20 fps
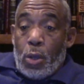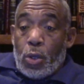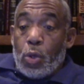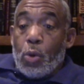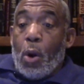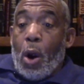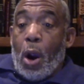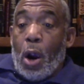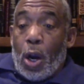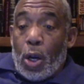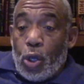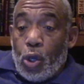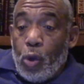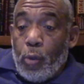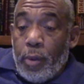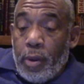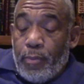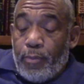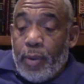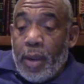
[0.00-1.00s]
You are a
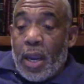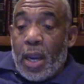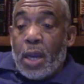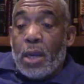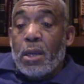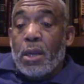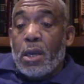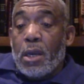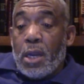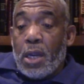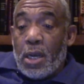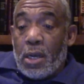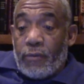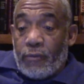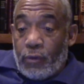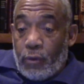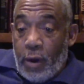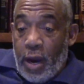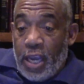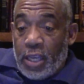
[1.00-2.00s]
human being in need
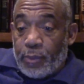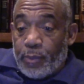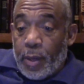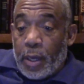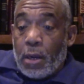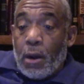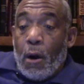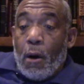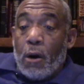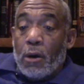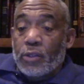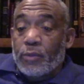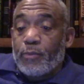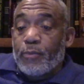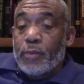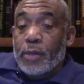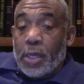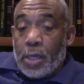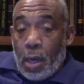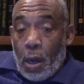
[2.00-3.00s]
of grace because
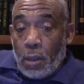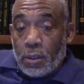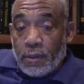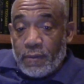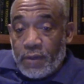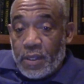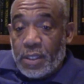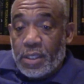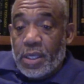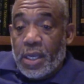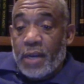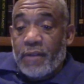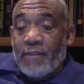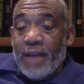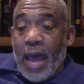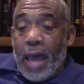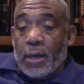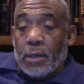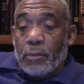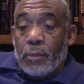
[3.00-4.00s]
of the sin
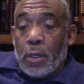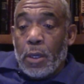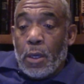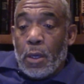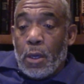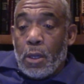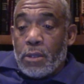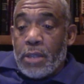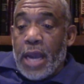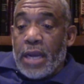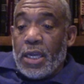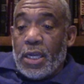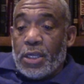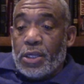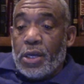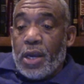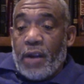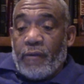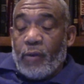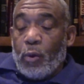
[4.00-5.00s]
of Adam. That
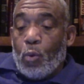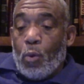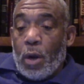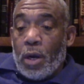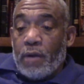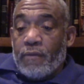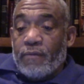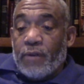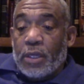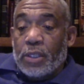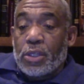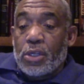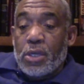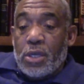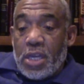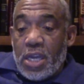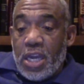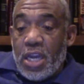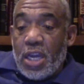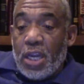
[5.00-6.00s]
each and every one of us
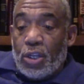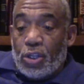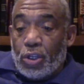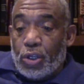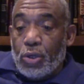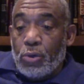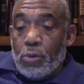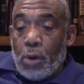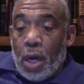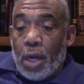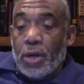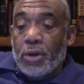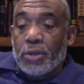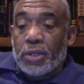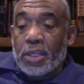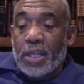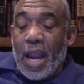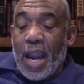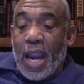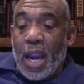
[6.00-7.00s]
needs to
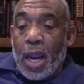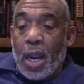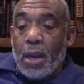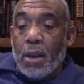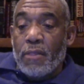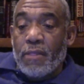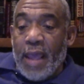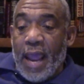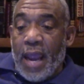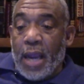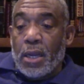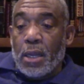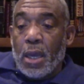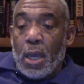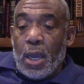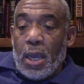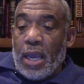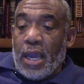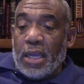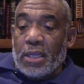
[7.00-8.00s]
understand that
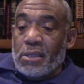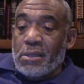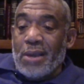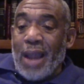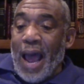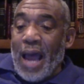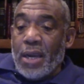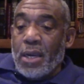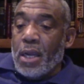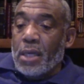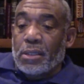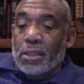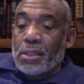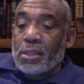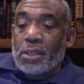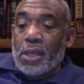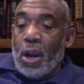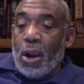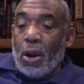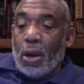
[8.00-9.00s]
it's not
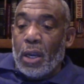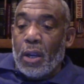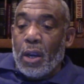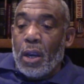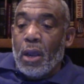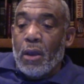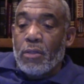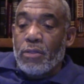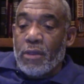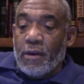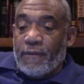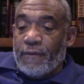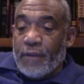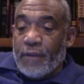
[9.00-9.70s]
necessarily the